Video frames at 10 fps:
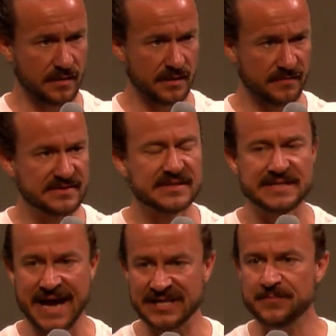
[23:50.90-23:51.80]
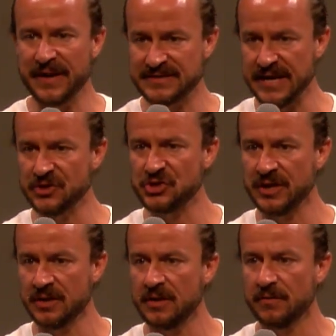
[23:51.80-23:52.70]
This is the
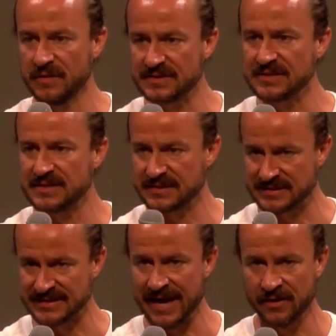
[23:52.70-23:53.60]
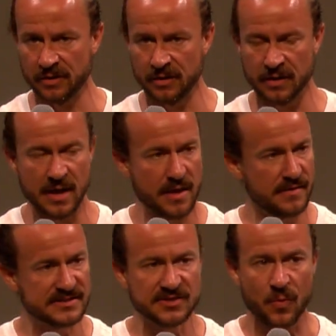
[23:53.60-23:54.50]
expectation. This is the standard.
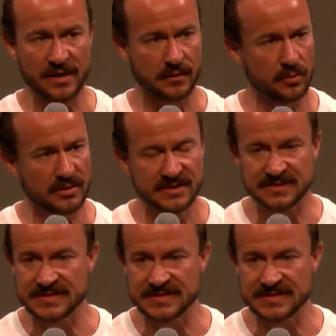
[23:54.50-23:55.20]
This is why Lola does